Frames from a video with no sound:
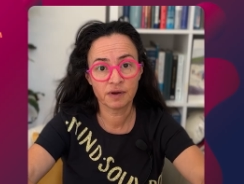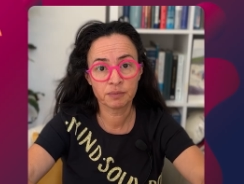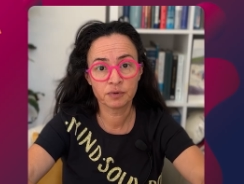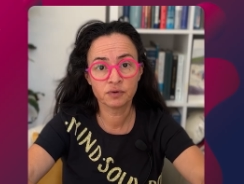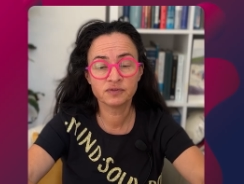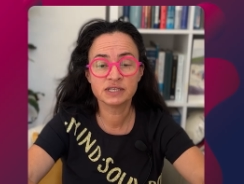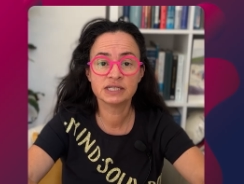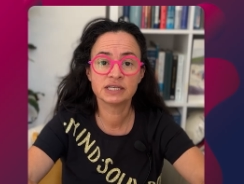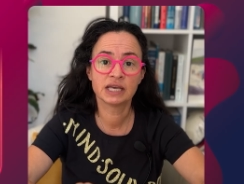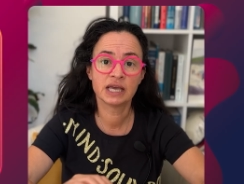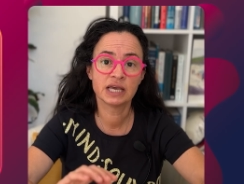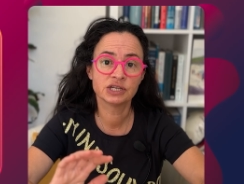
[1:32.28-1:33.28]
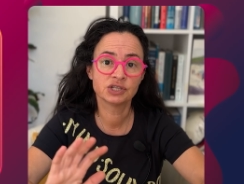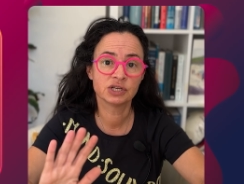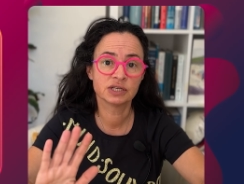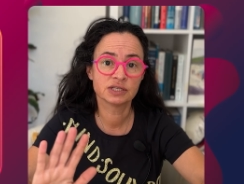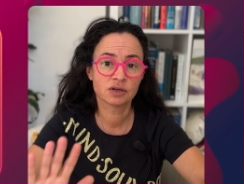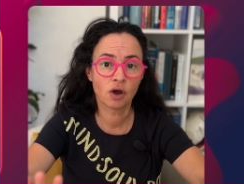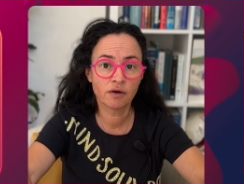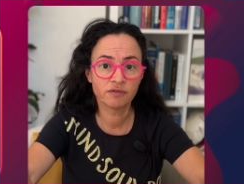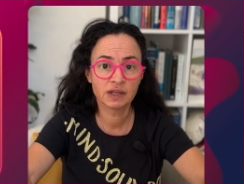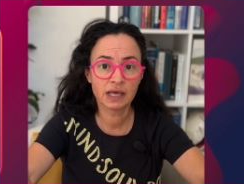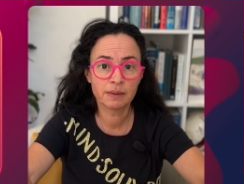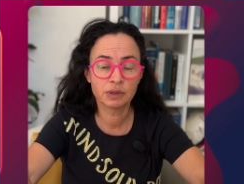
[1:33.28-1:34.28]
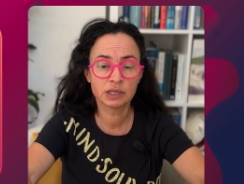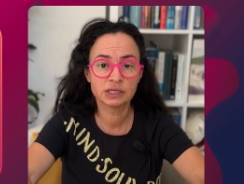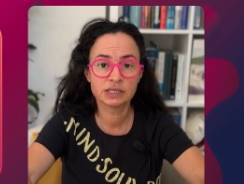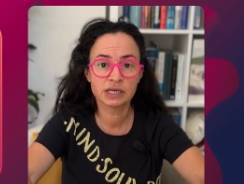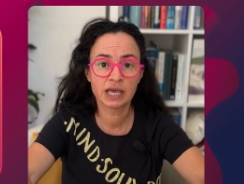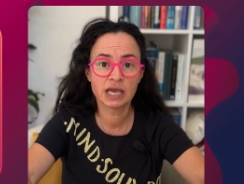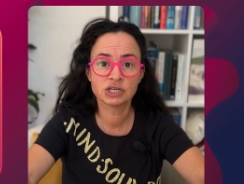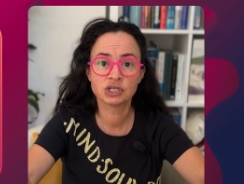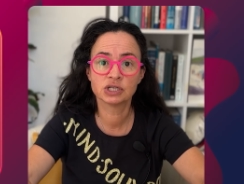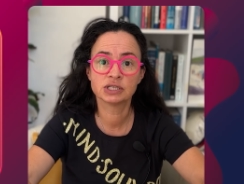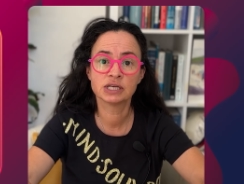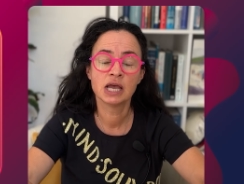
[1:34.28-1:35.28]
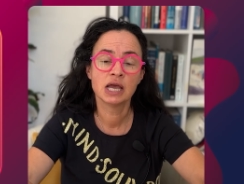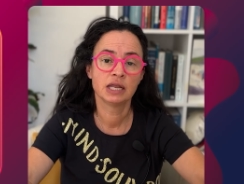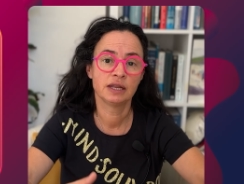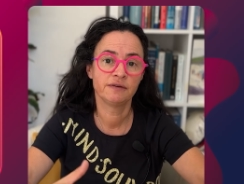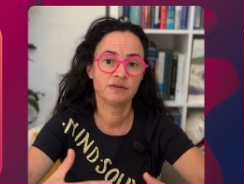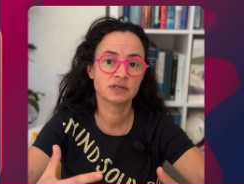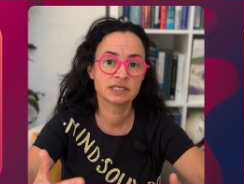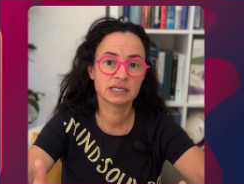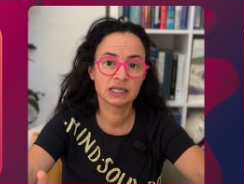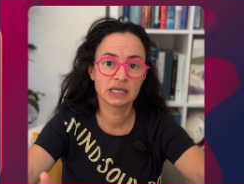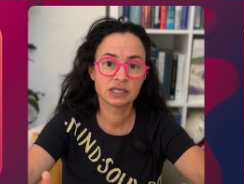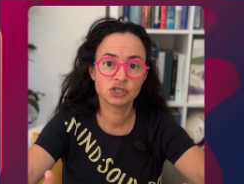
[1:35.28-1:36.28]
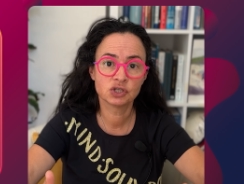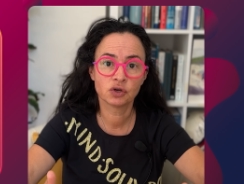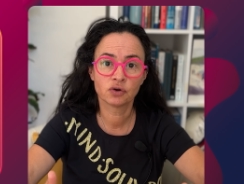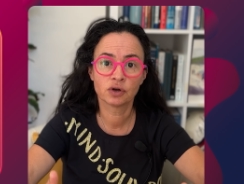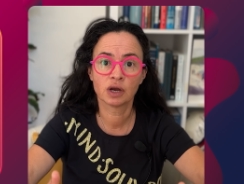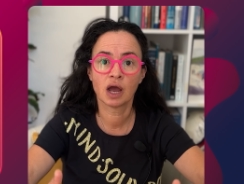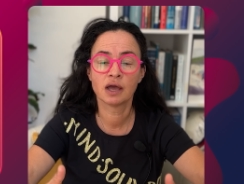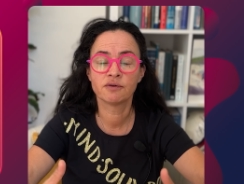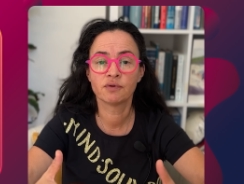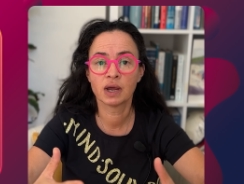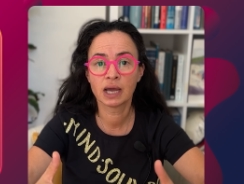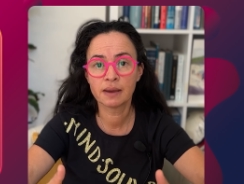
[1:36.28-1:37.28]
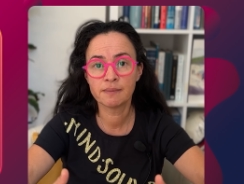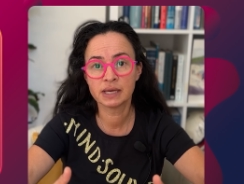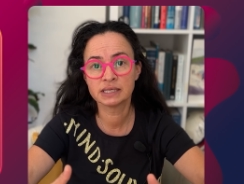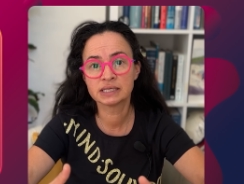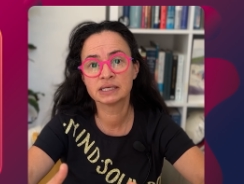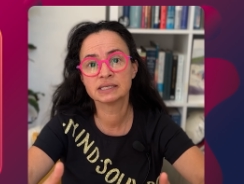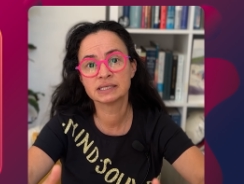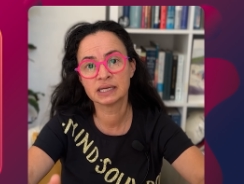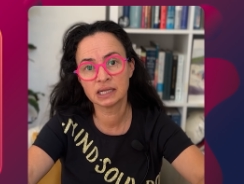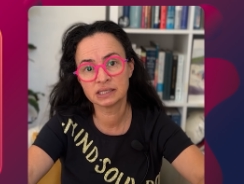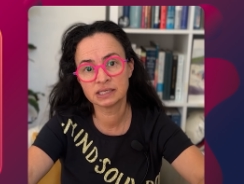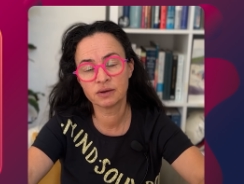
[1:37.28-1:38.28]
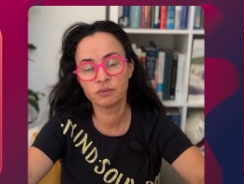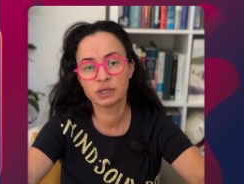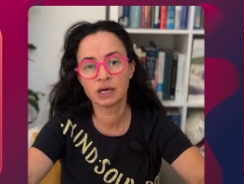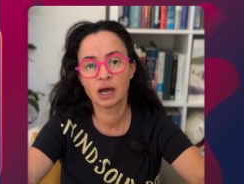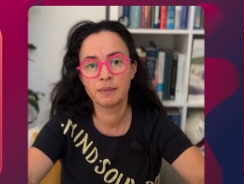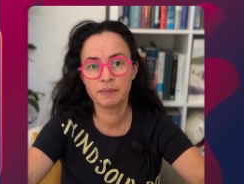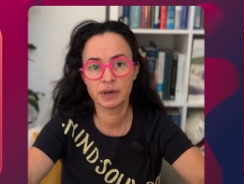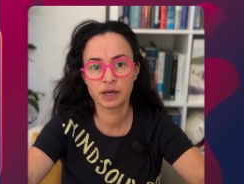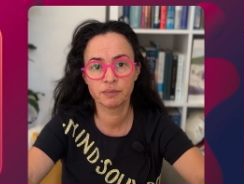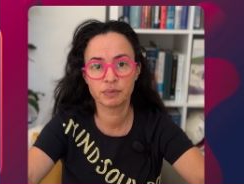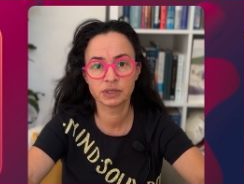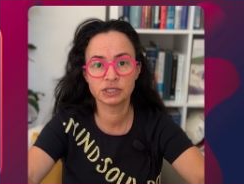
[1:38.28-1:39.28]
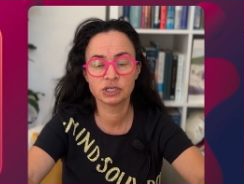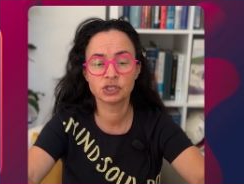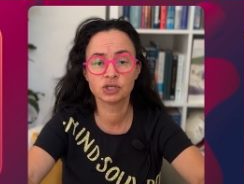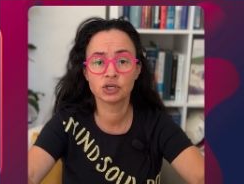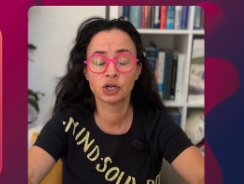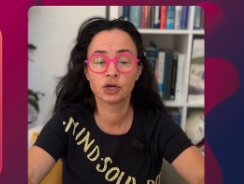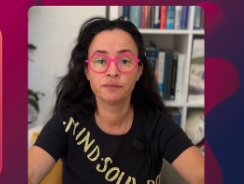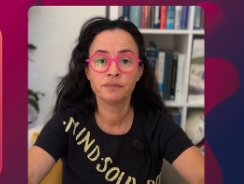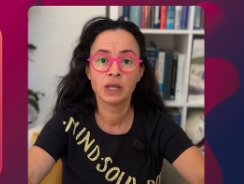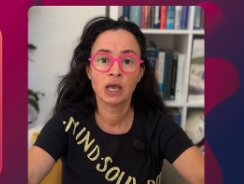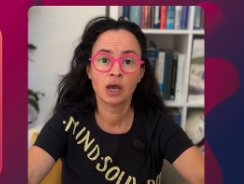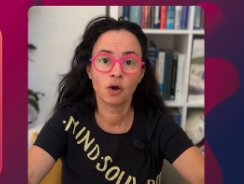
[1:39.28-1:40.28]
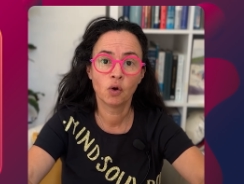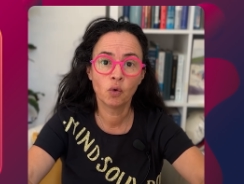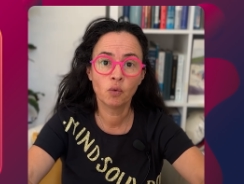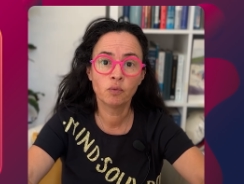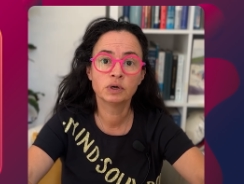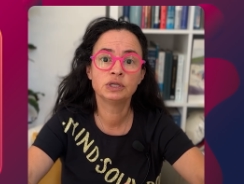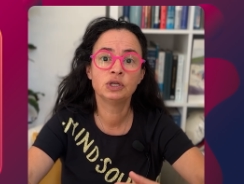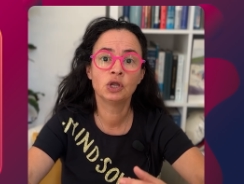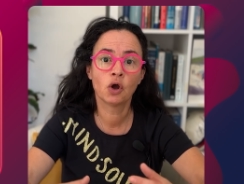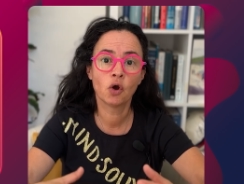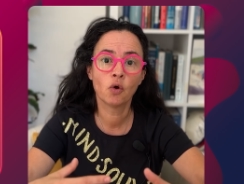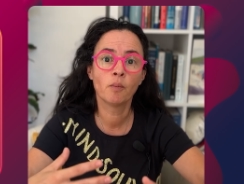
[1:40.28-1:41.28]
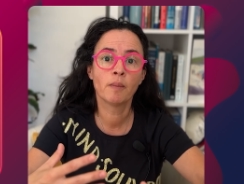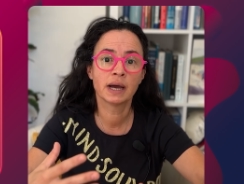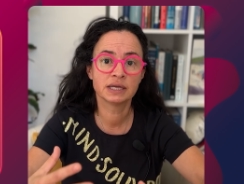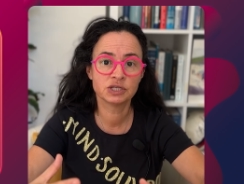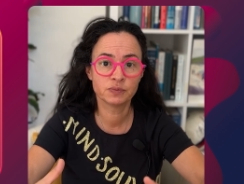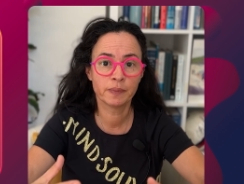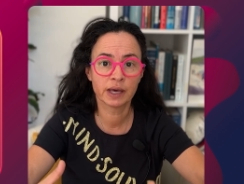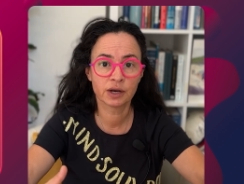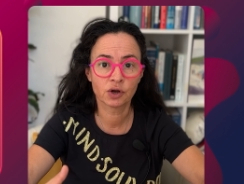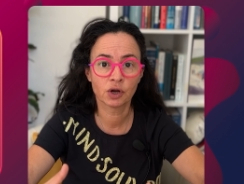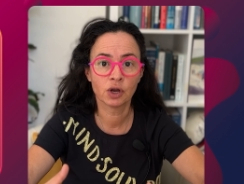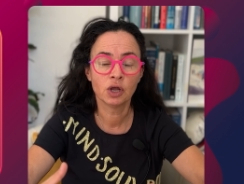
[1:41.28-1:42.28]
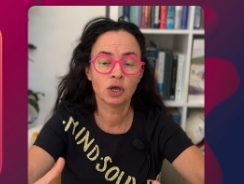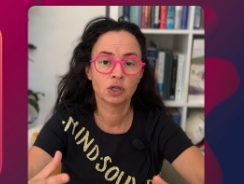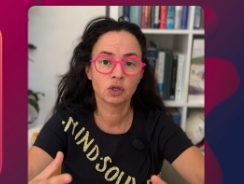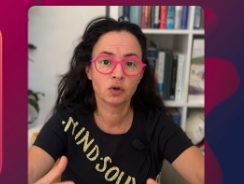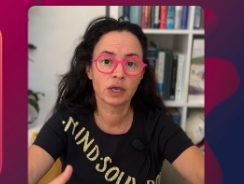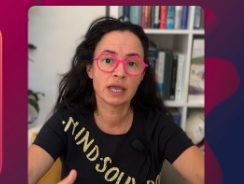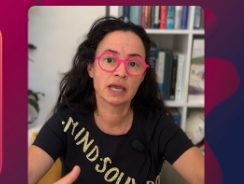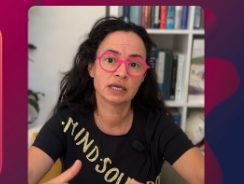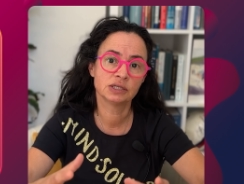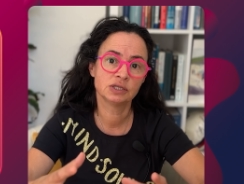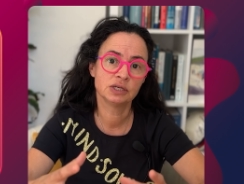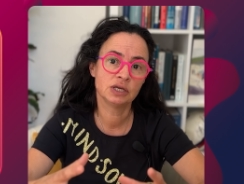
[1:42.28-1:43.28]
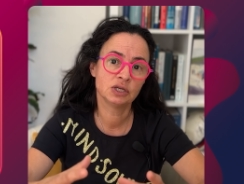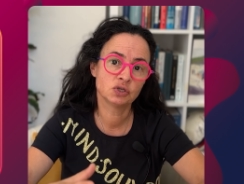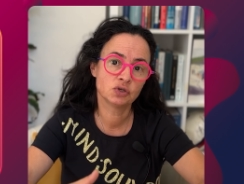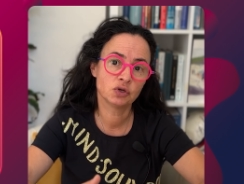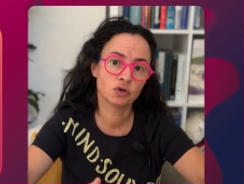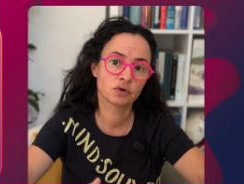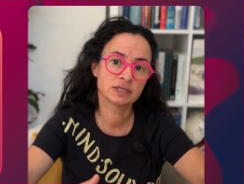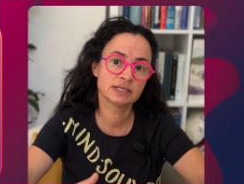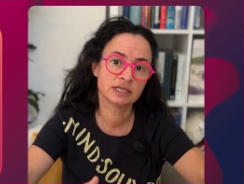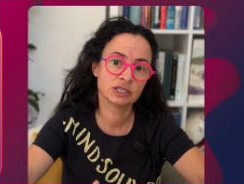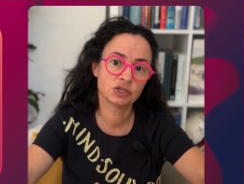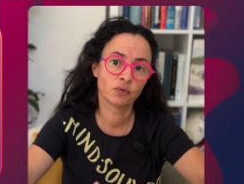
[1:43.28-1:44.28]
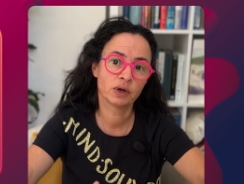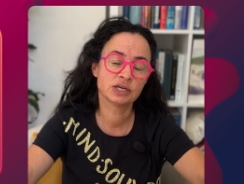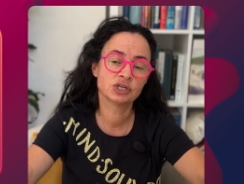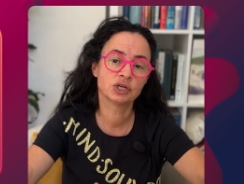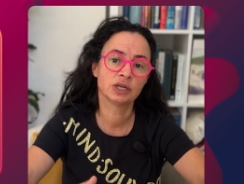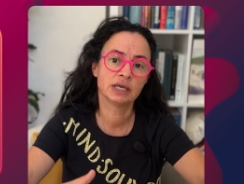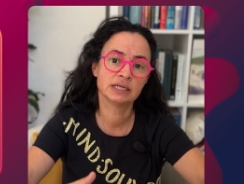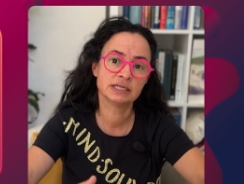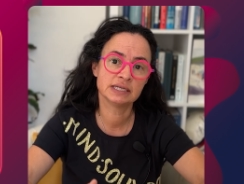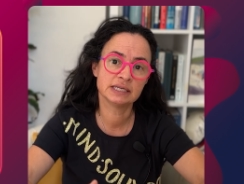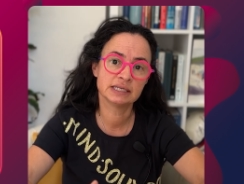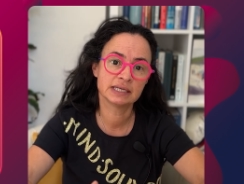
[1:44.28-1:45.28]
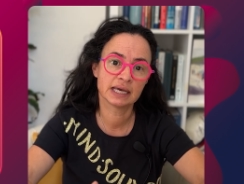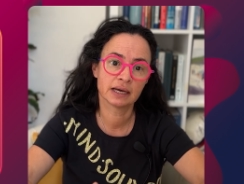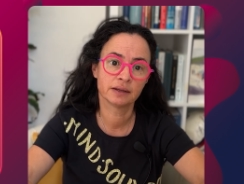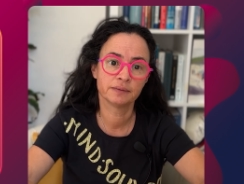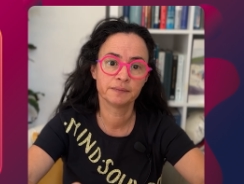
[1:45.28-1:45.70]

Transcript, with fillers: approved indications, off-label indications, and if you're still unsure, I recommend consulting with a hyperbaric practitioner who would know much better looking at, into your situation in detail.